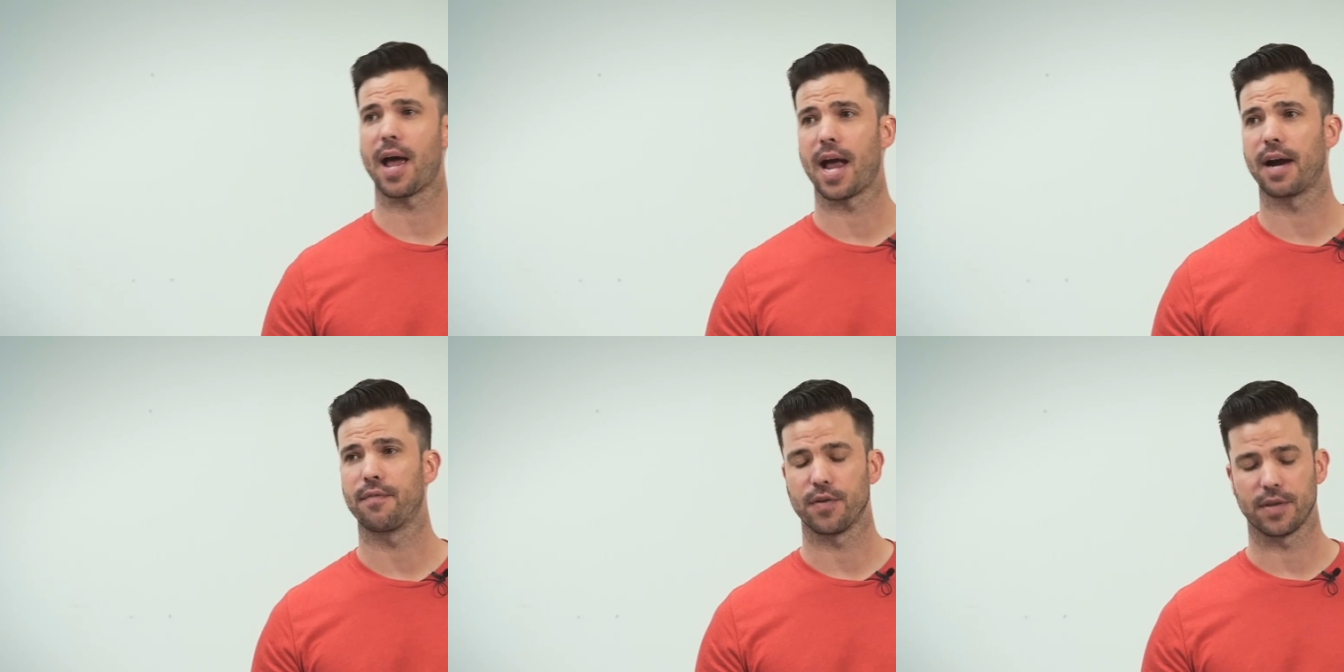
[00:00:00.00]

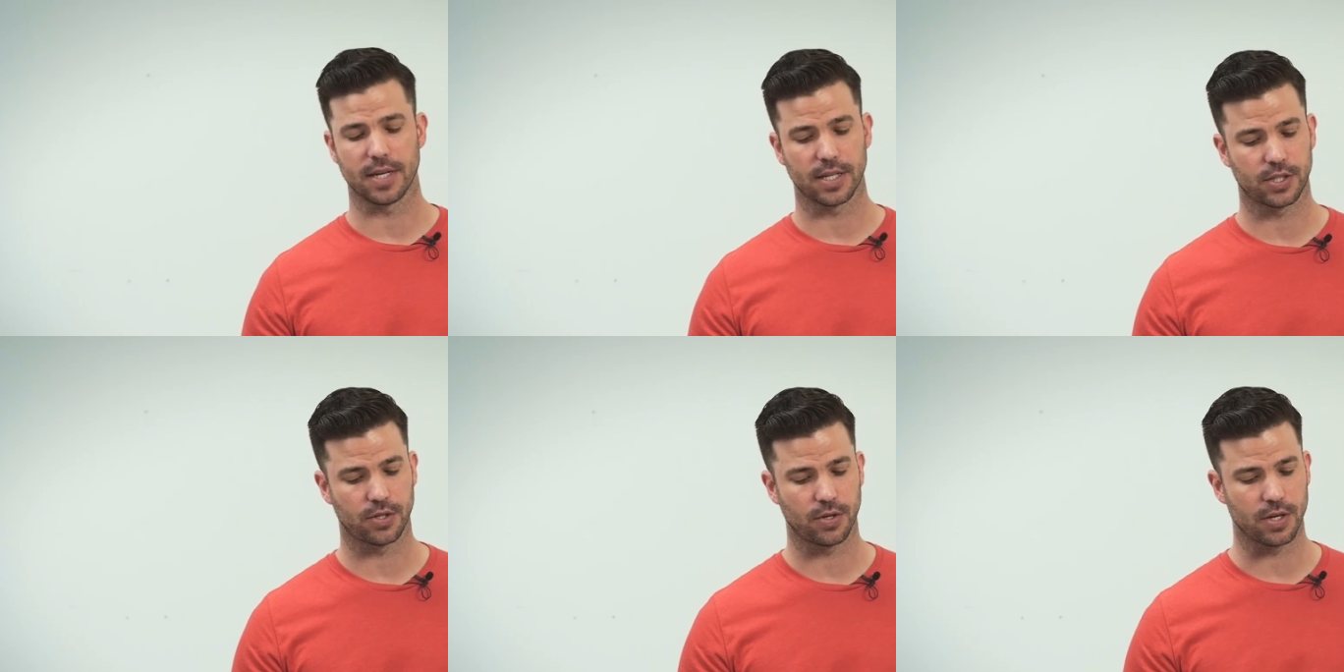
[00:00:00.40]
pack for
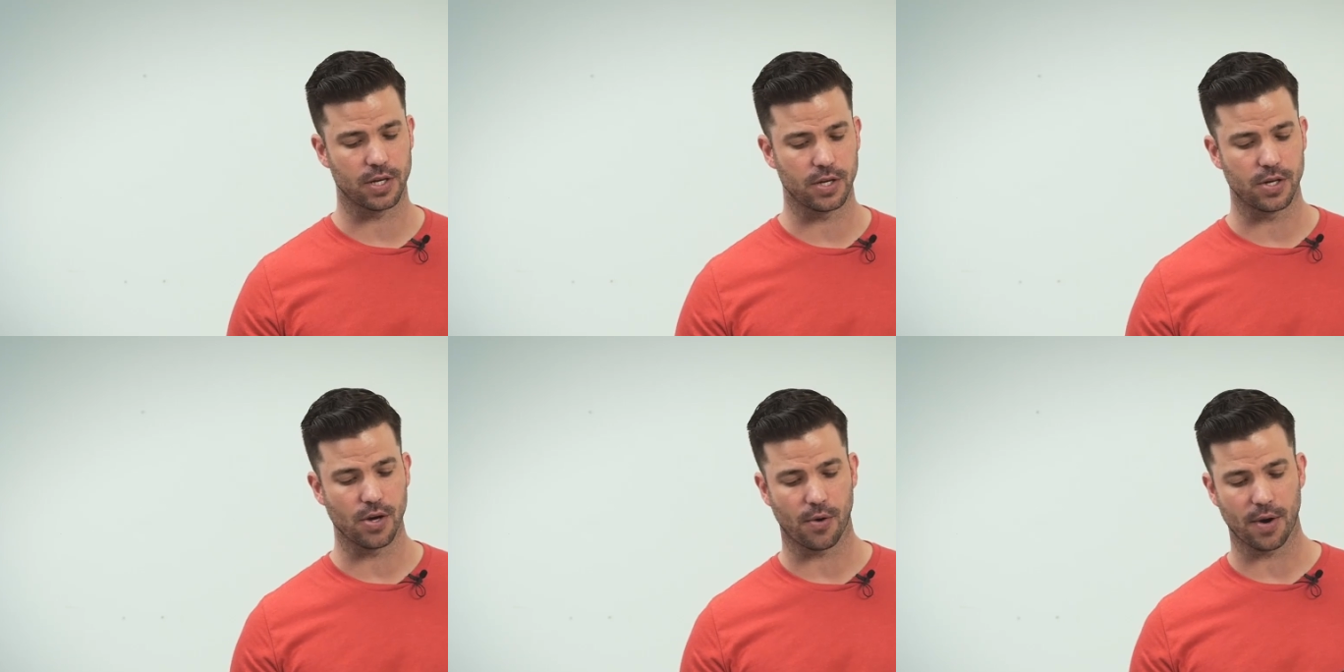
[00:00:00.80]
this so
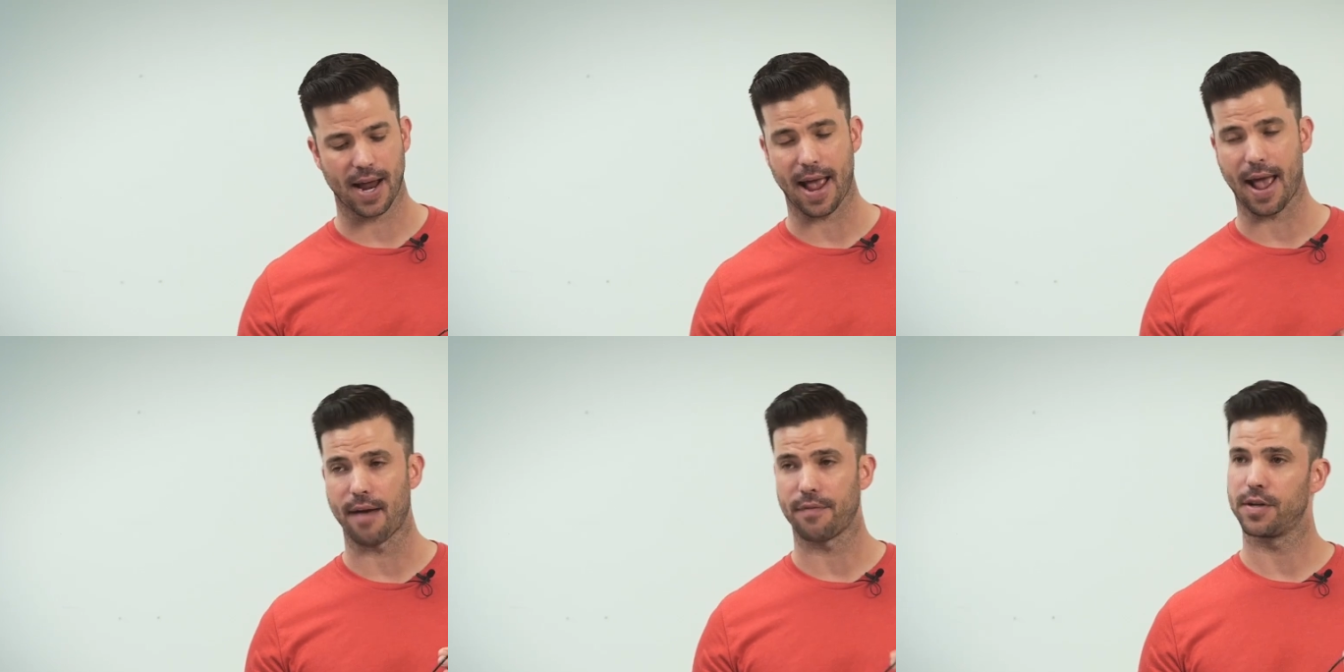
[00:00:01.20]
that you don't
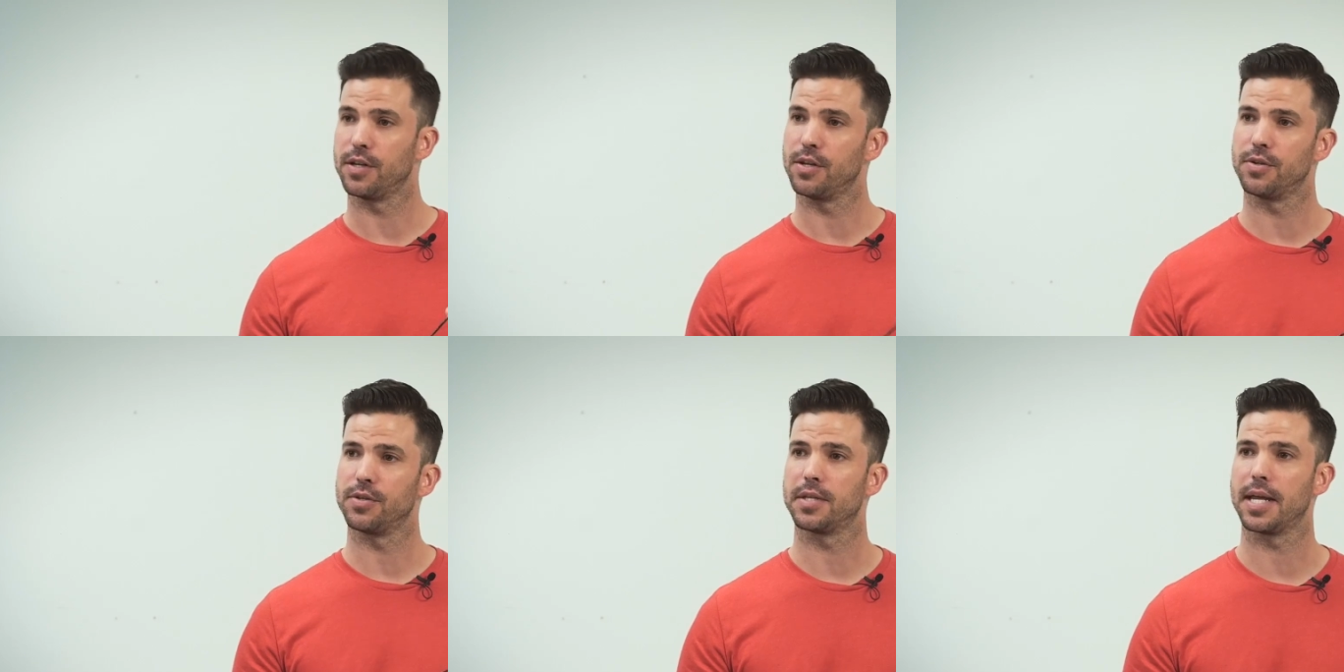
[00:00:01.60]
have
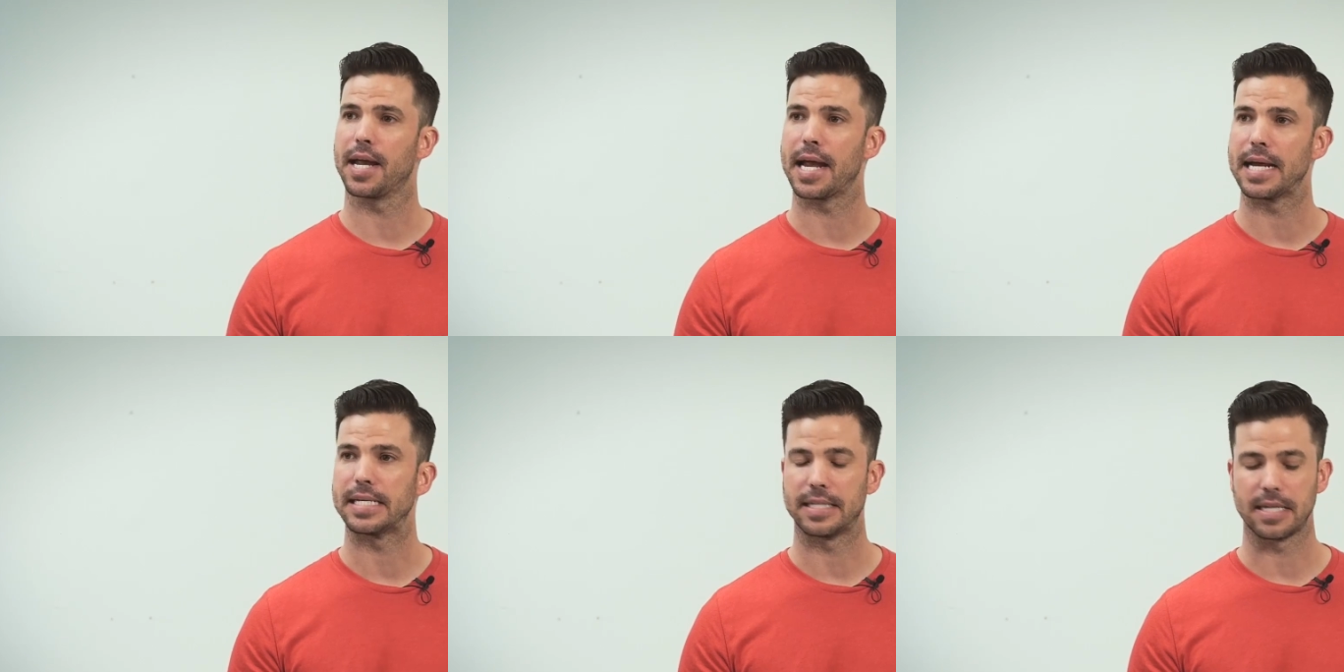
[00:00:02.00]
to use the
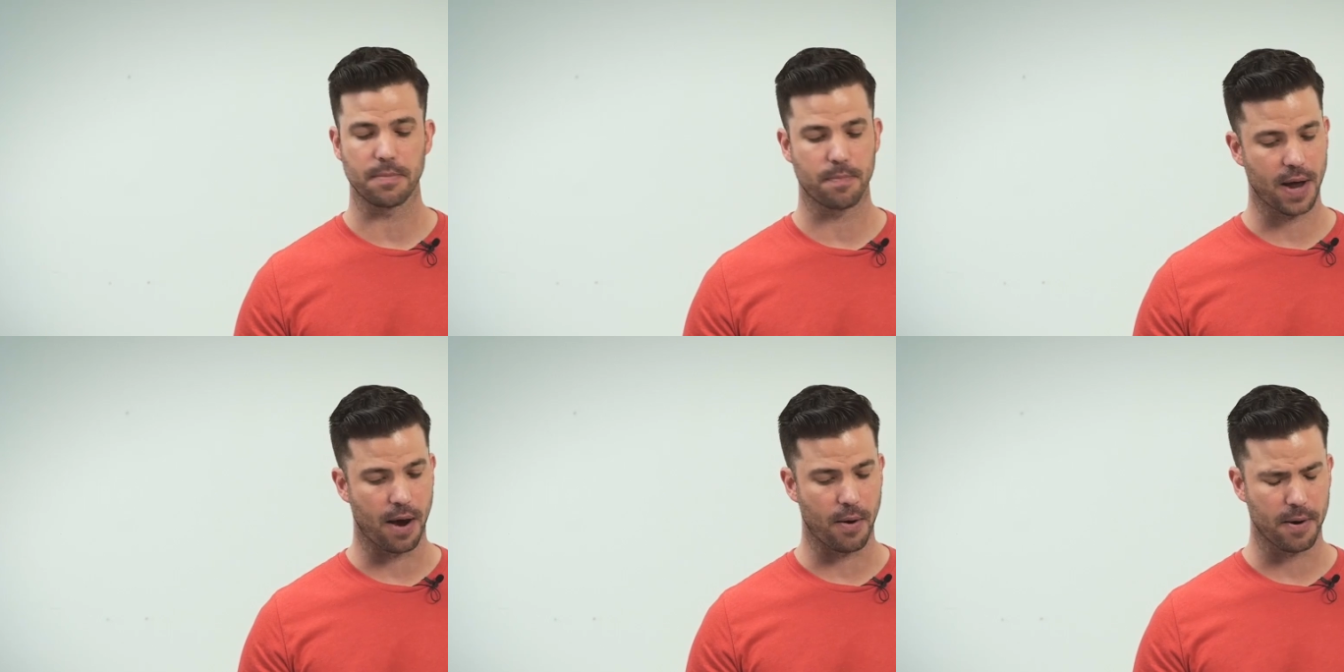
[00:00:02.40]

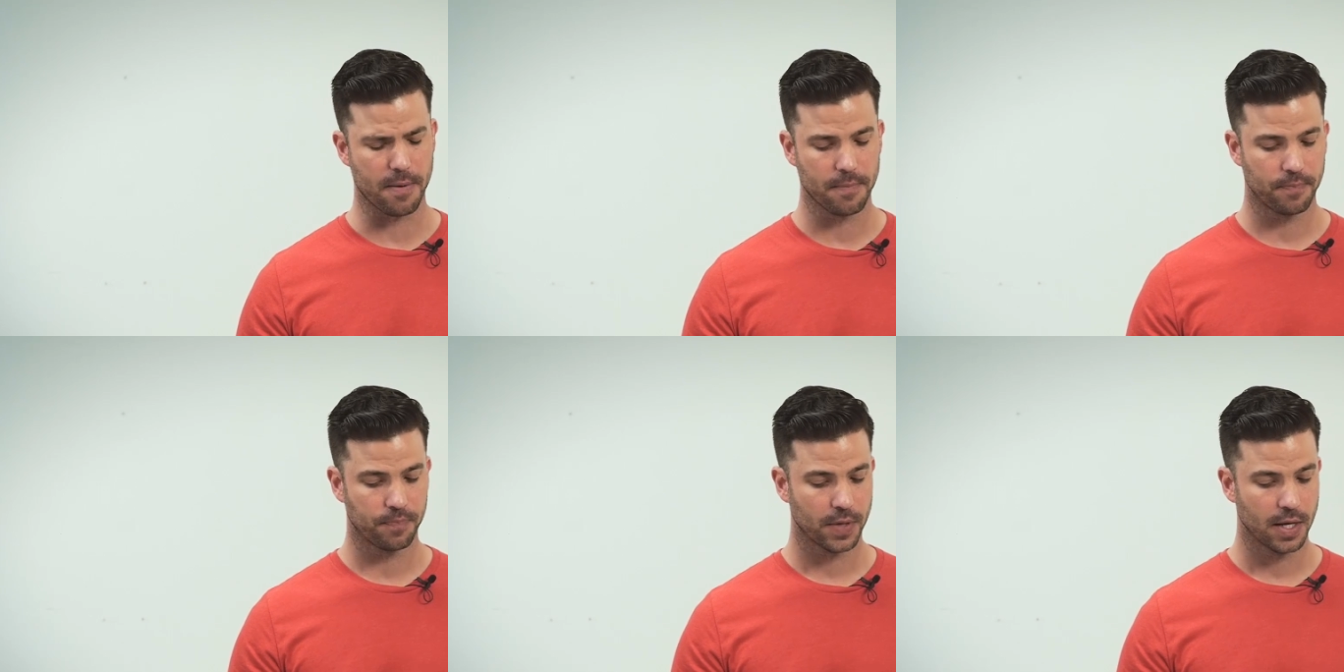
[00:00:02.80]
AC power.